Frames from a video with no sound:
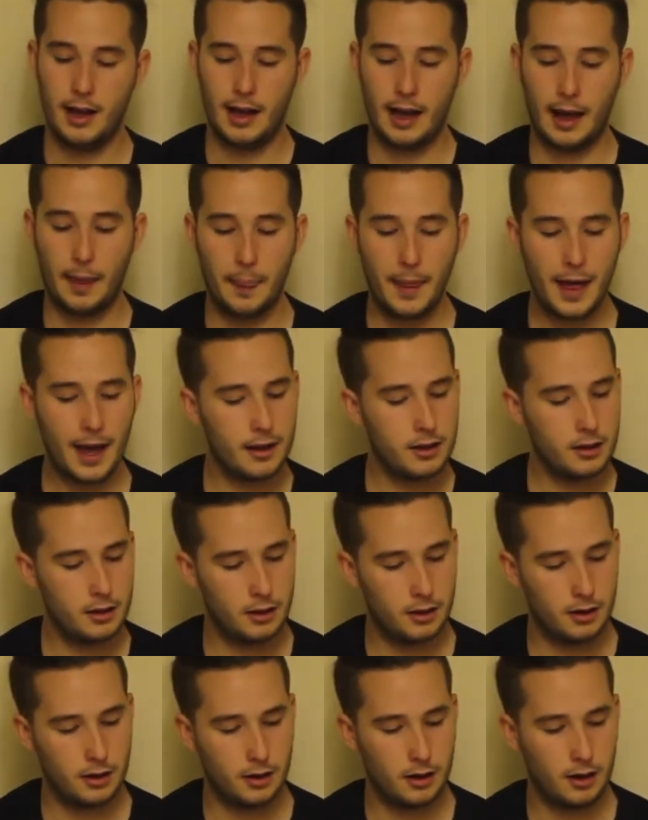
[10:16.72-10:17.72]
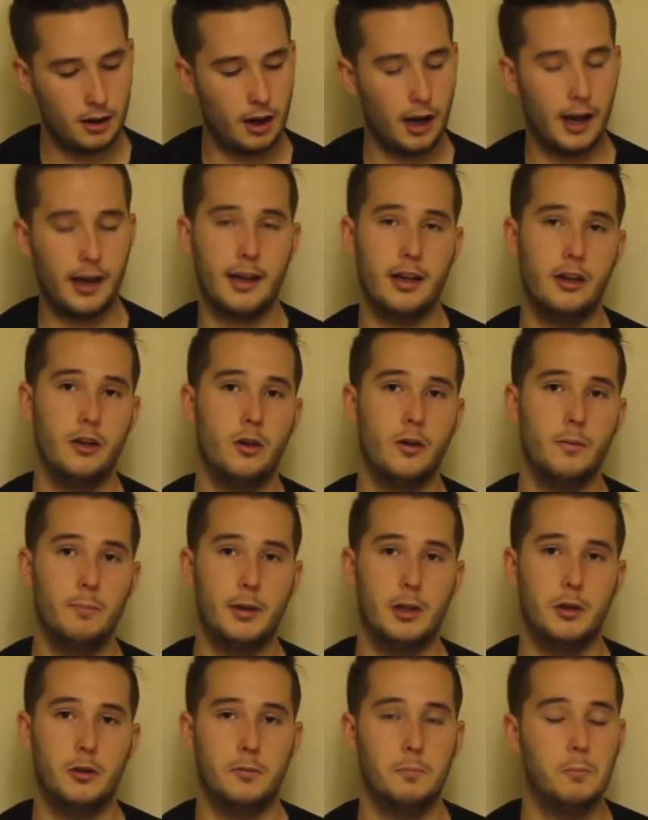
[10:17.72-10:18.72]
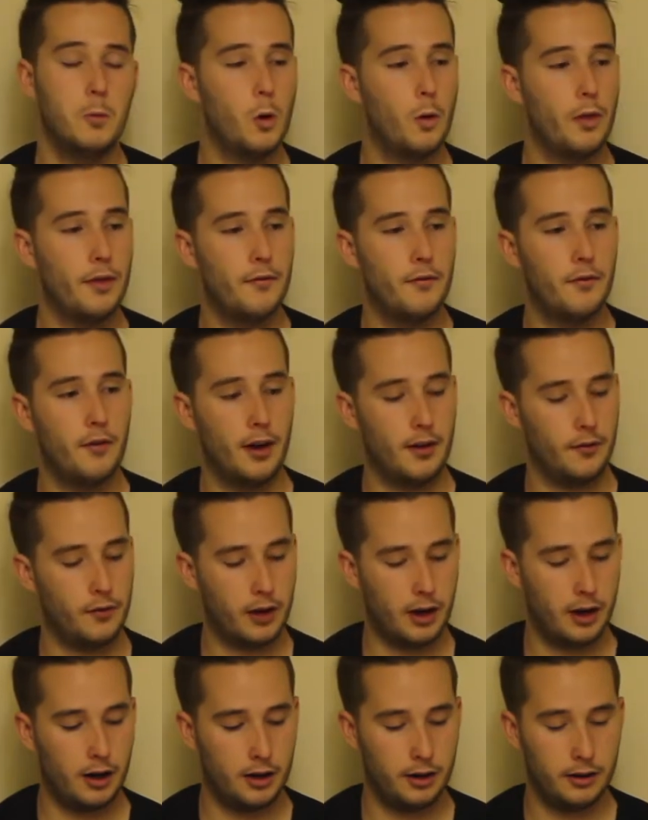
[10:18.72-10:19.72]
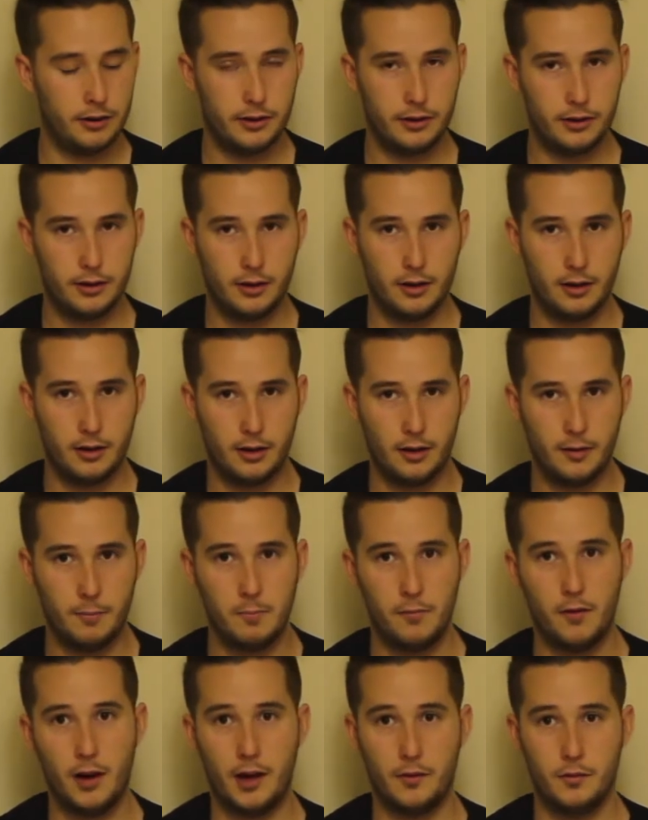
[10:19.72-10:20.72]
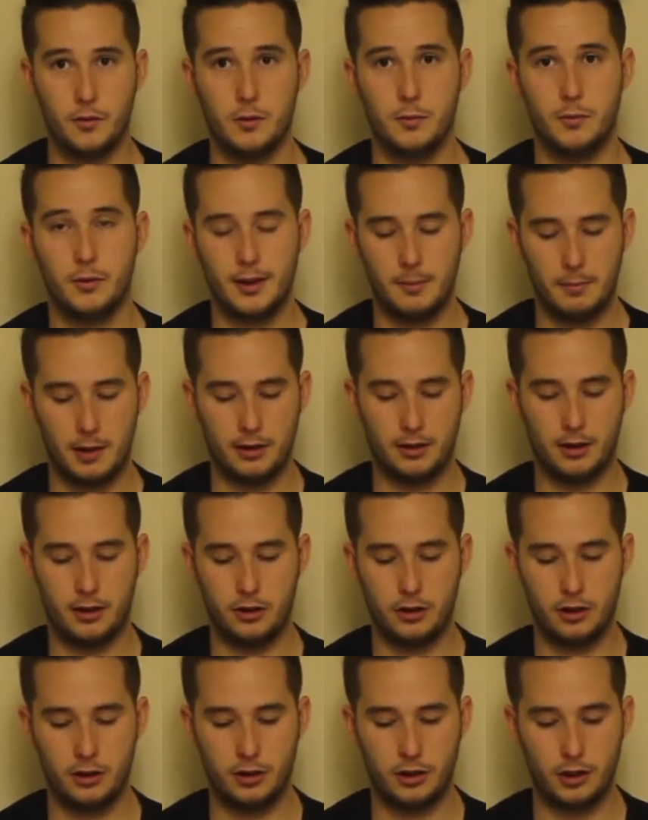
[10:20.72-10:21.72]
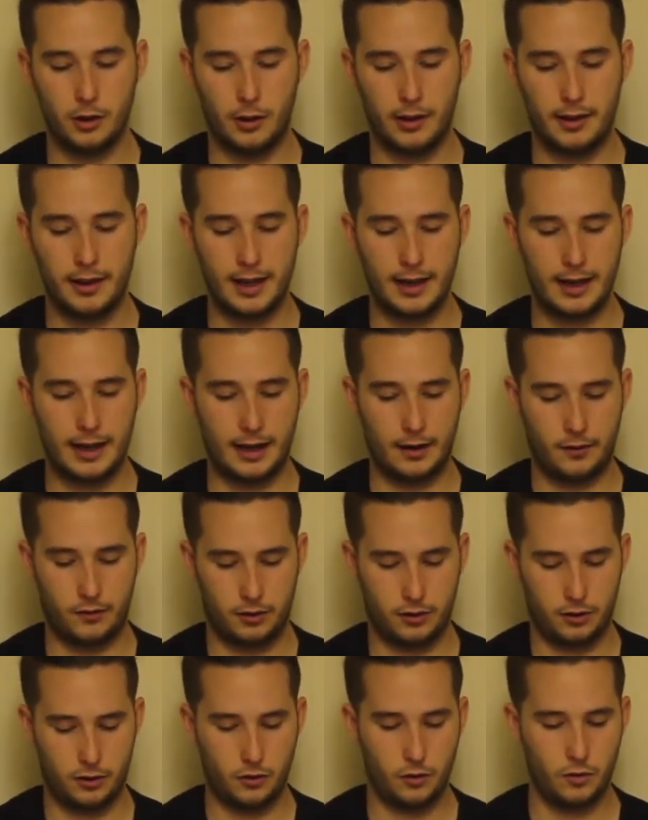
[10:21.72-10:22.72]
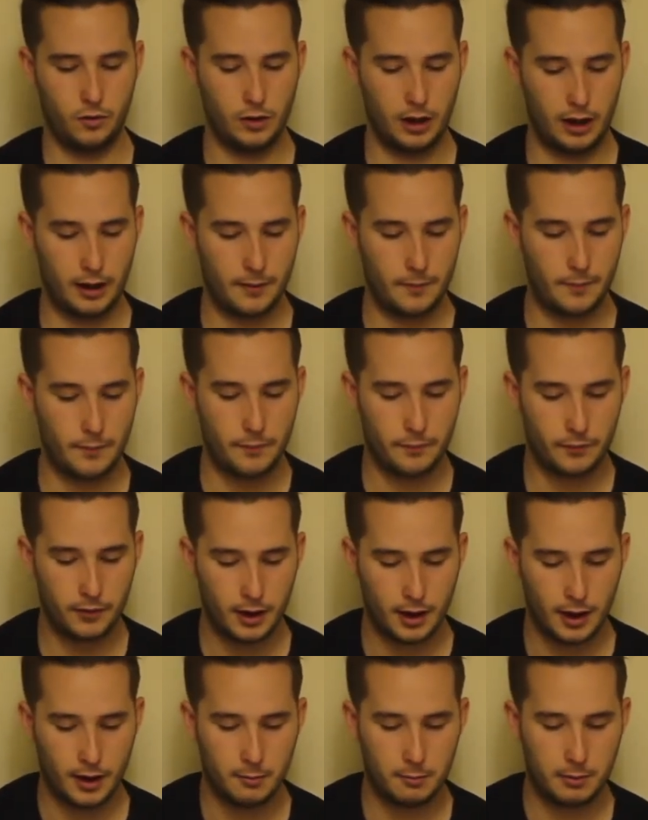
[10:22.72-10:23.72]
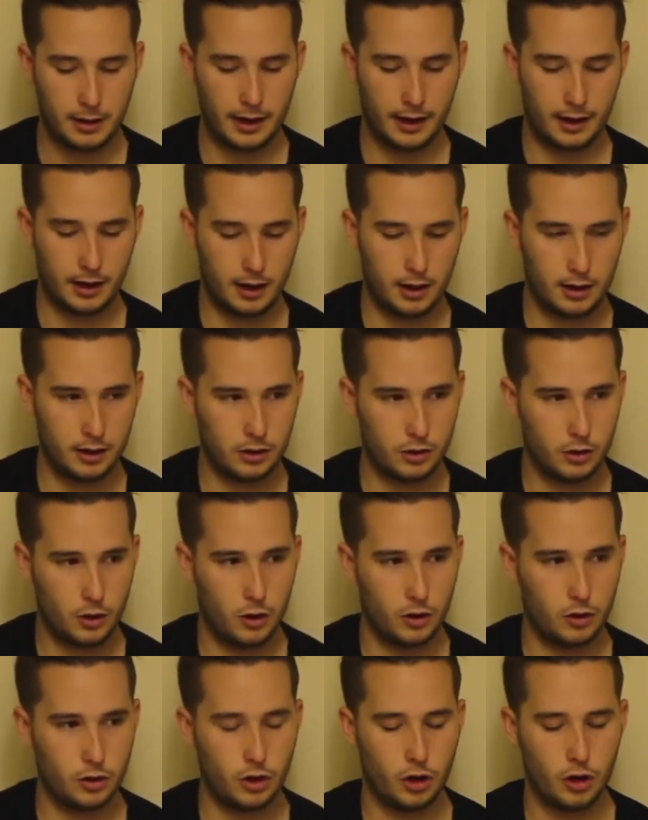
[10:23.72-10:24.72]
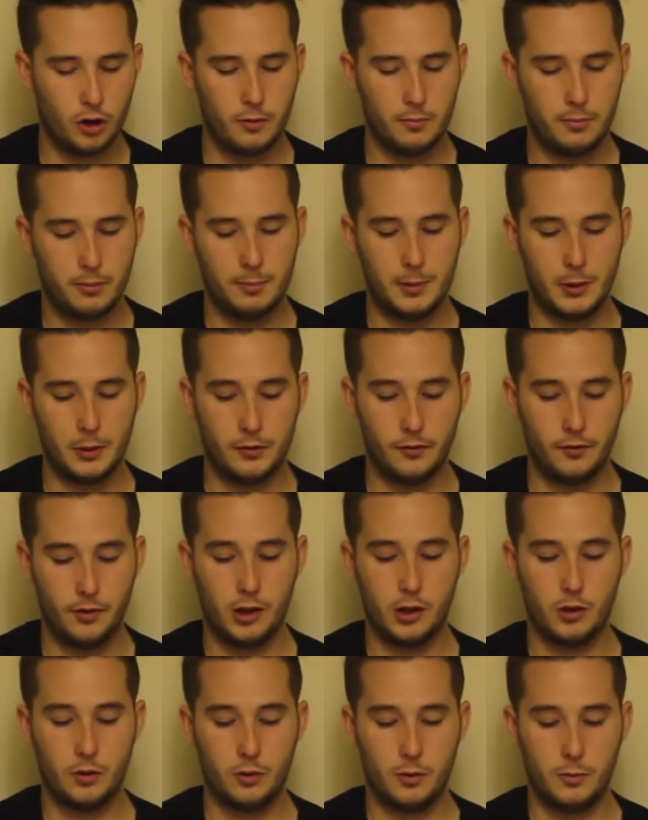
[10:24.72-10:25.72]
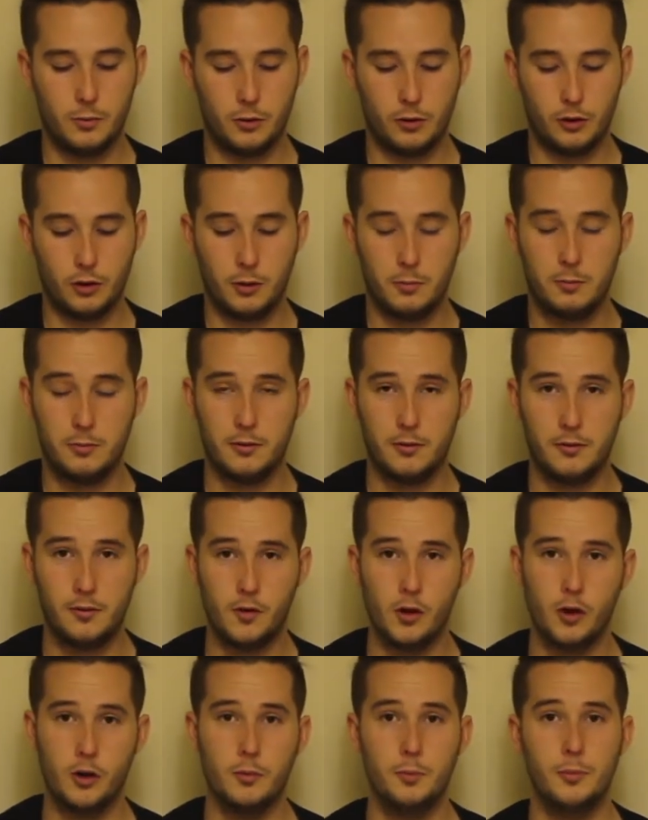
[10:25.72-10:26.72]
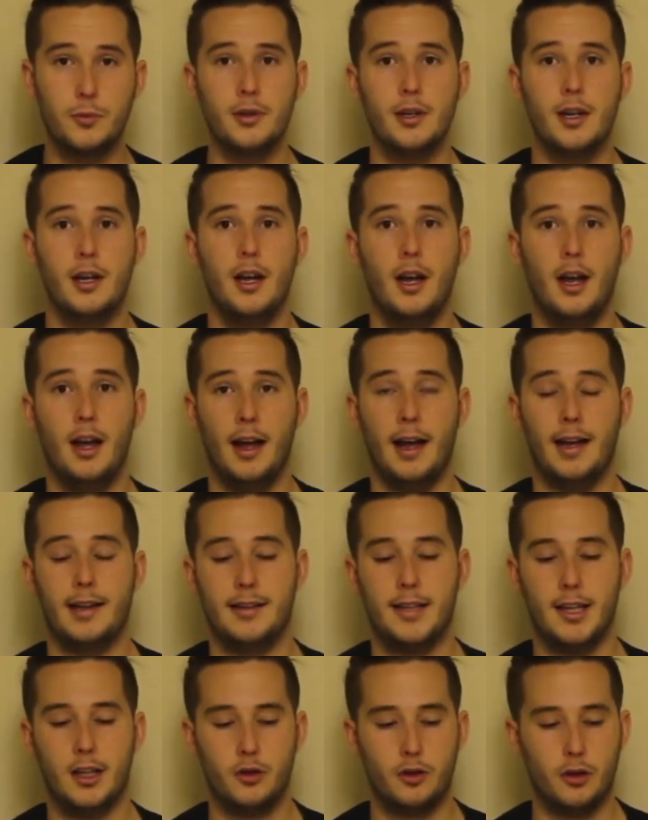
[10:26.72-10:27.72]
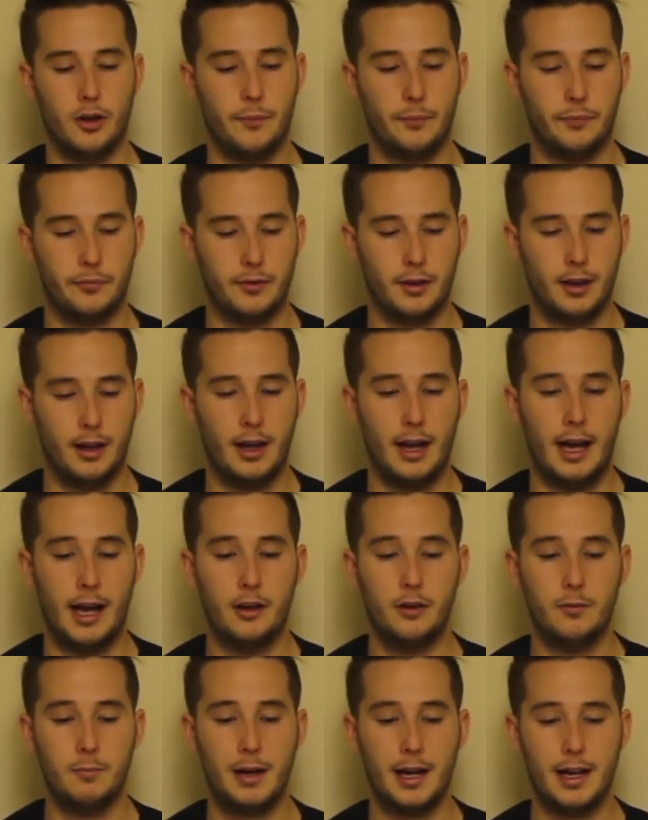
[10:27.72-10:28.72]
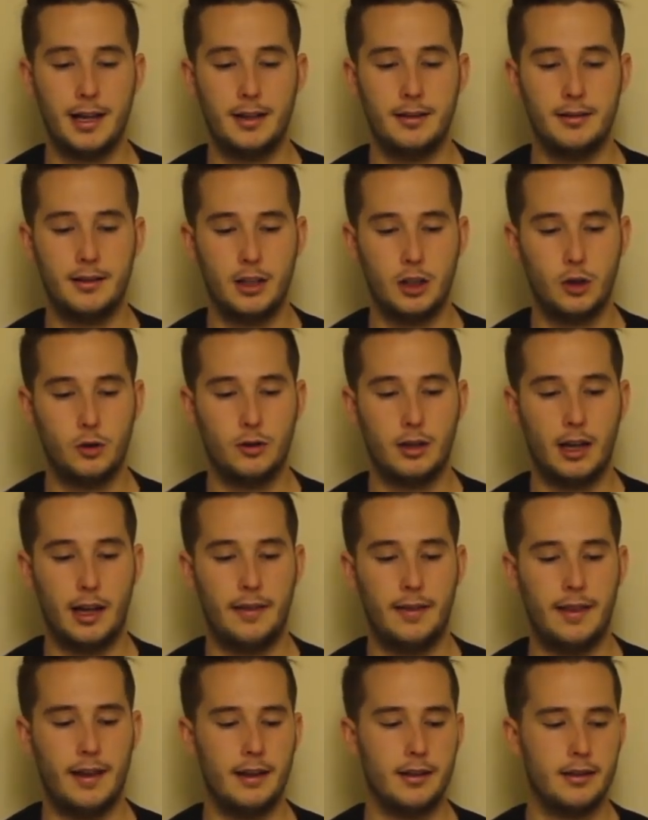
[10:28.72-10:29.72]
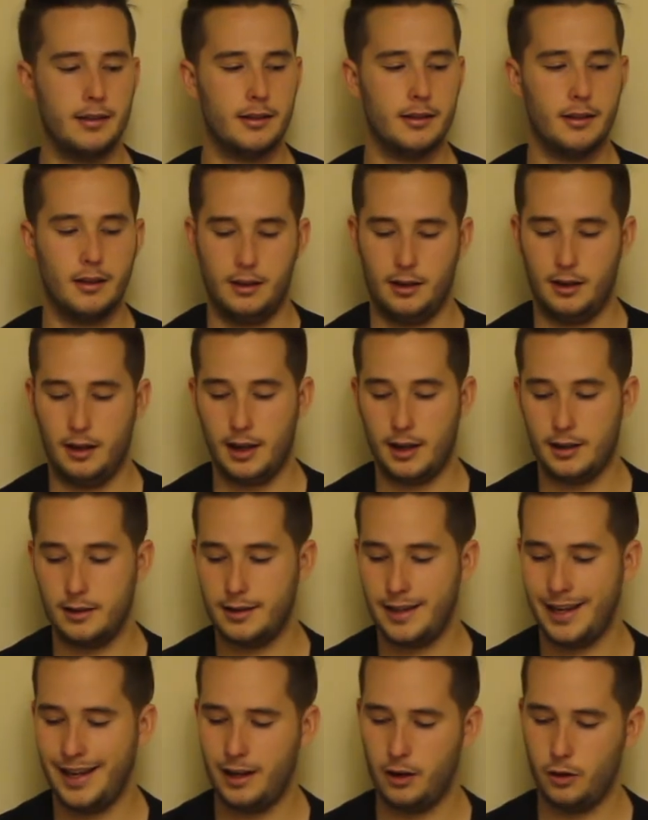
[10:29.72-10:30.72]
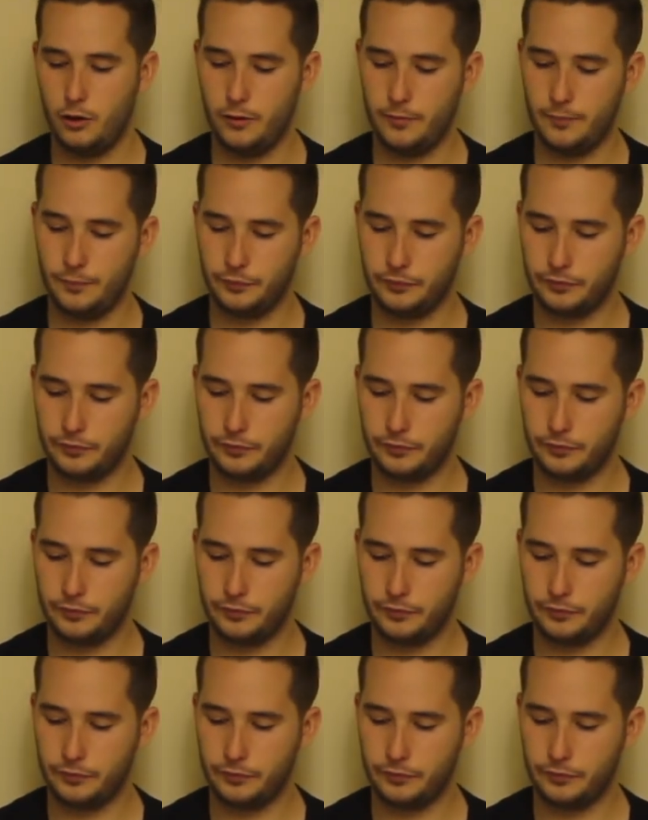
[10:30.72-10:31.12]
And then I cannot build more than 5 rooms in my dungeon, so I then have to play cards on top, build advanced rooms on top of rooms, etc. And play continues like this until